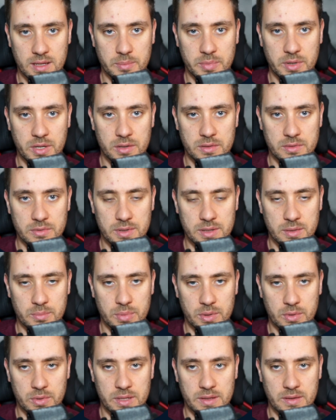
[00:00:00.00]
up here to the
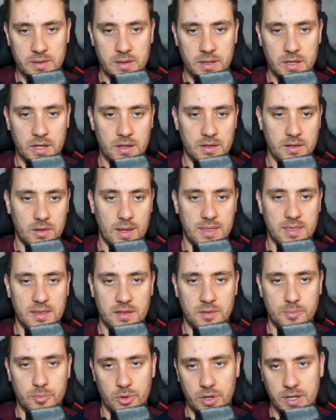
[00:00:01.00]
component. So at
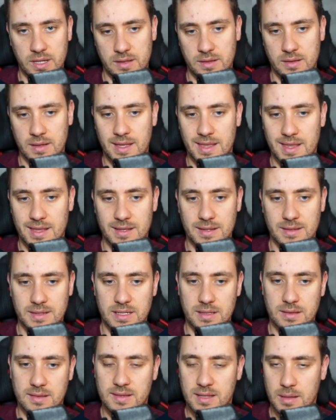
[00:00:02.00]
this point,
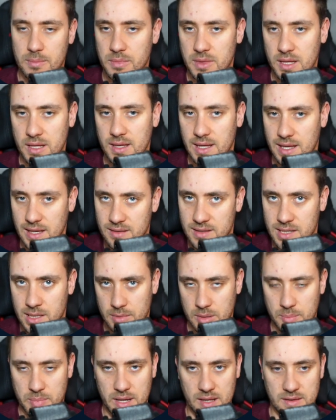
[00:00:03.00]
something is going to
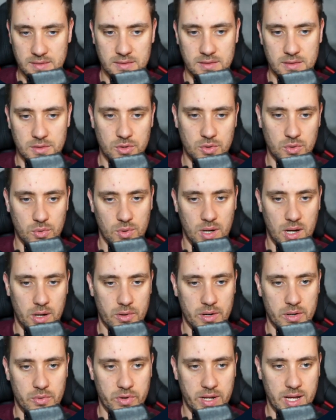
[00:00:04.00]
be passed to
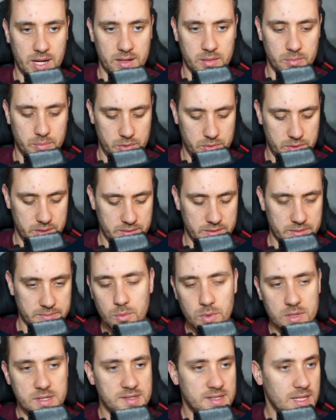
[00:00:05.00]
our React component.
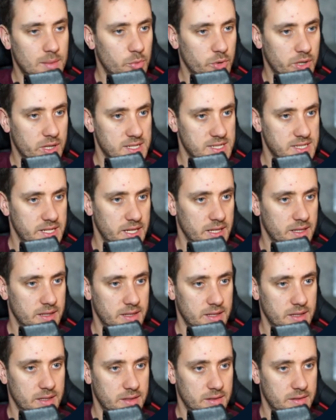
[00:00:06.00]
One step we're going to take
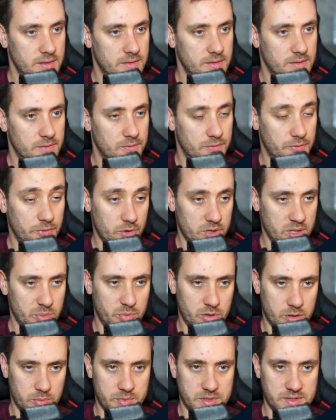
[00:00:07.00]
is, for the
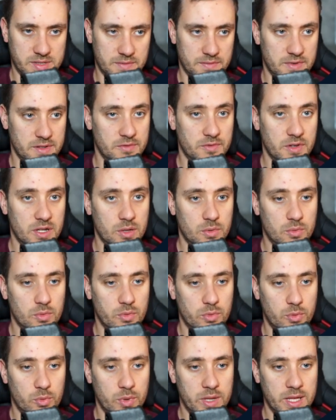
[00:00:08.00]
purpose of this video,
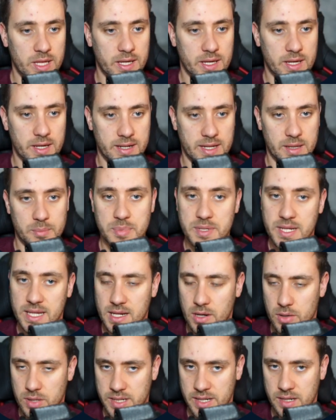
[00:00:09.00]
we're going to update
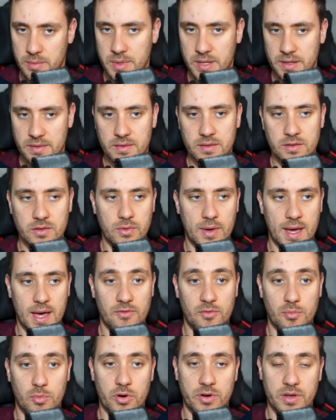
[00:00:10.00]
our database to
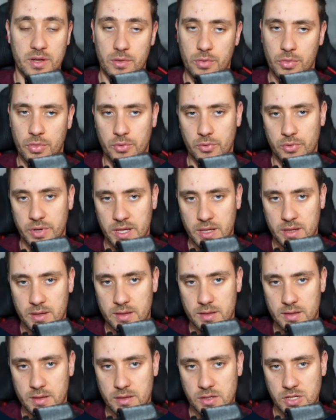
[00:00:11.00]
have more than three
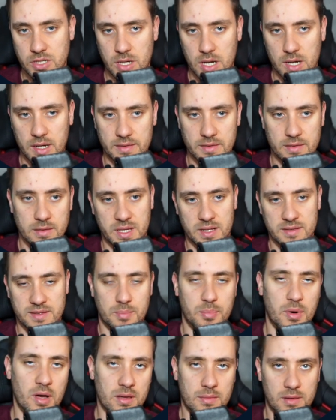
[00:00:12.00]
dogs because the
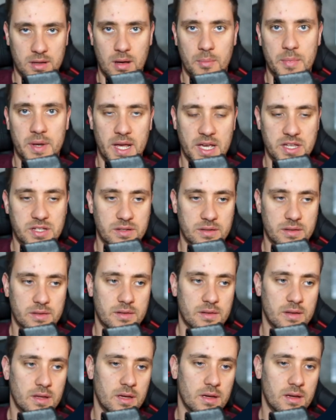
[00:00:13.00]
possible
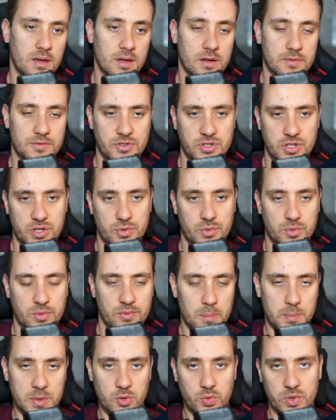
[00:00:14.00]
combinations of two
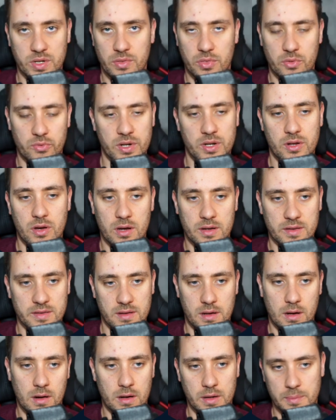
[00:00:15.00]
between three dogs
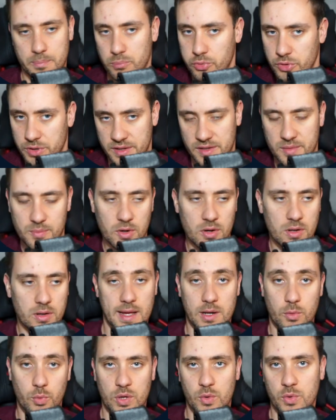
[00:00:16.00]
are pretty small
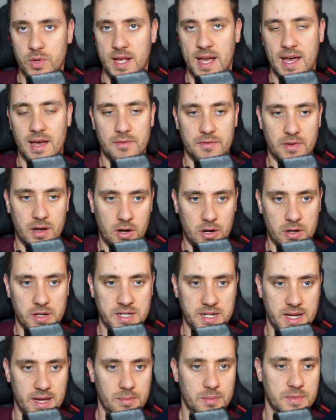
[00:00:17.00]
and we would have a hard
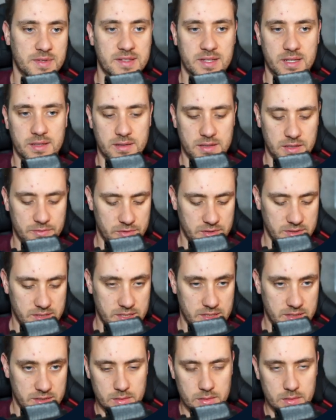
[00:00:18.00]
time seeing the
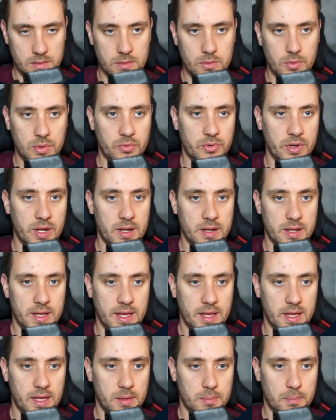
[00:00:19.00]
differences. So we created
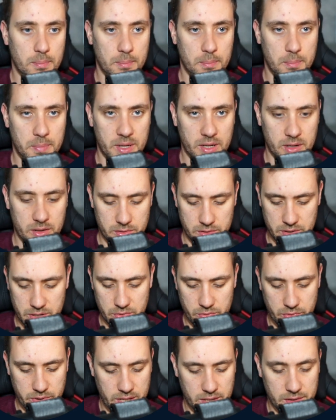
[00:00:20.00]
a bigger
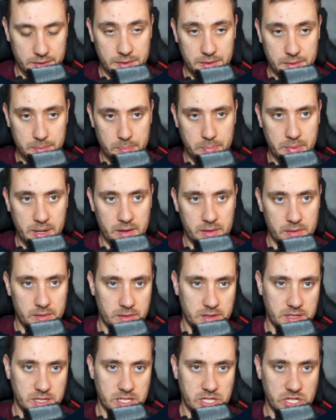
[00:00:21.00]
array to better
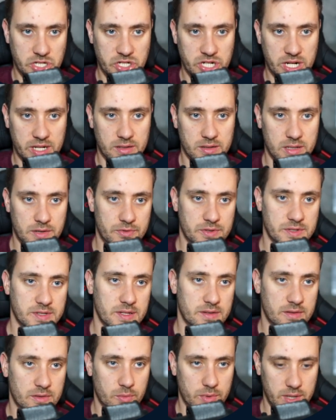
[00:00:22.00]
check the
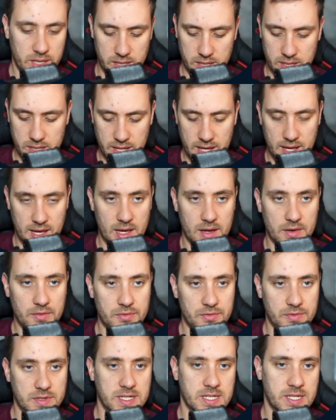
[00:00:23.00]
differences. We can
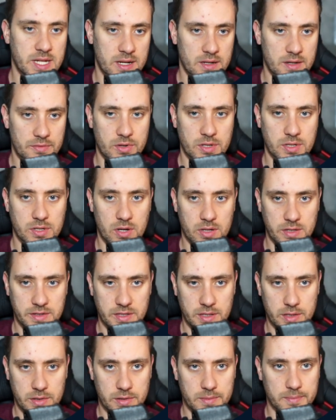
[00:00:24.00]
have 10 different dogs
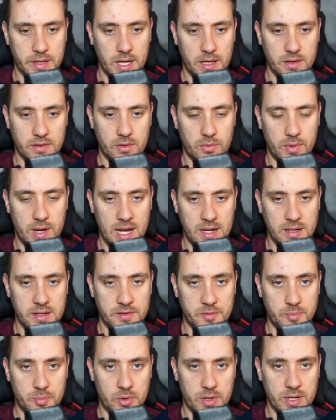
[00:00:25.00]
here. Okay, so at
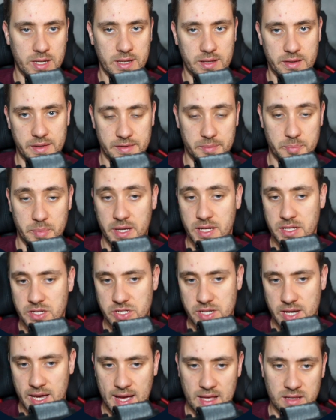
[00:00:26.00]
this point, this
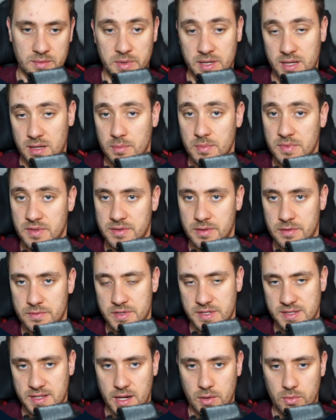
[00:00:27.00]
page has become
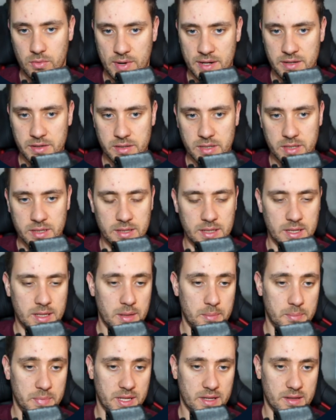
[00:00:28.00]
server-side rendered
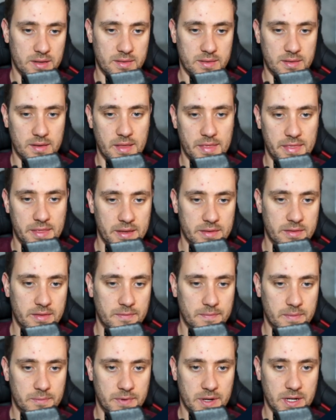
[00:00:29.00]
because this
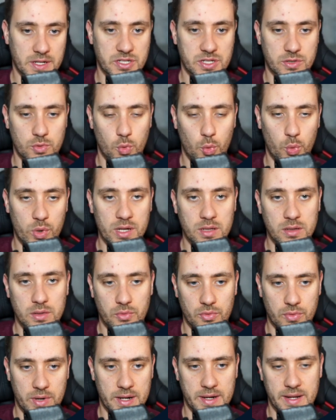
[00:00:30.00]
function will
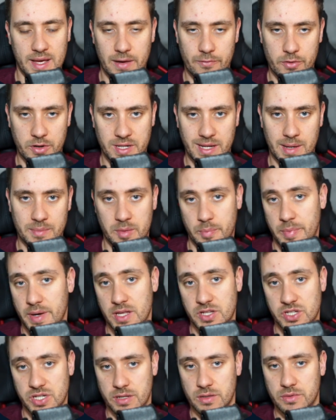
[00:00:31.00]
run every time the
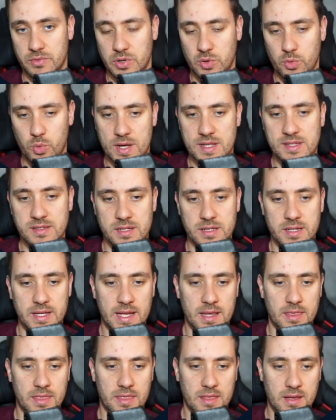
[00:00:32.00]
page is requested
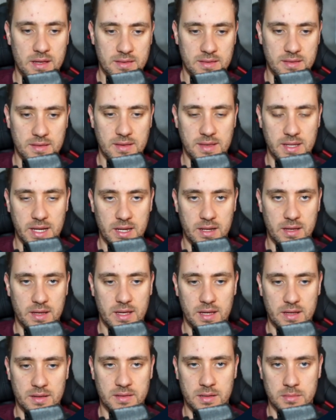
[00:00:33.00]
and this data
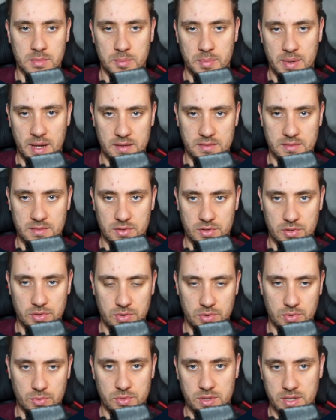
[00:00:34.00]
is going to be passed
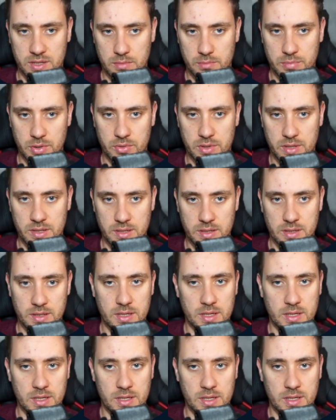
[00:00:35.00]
to the component.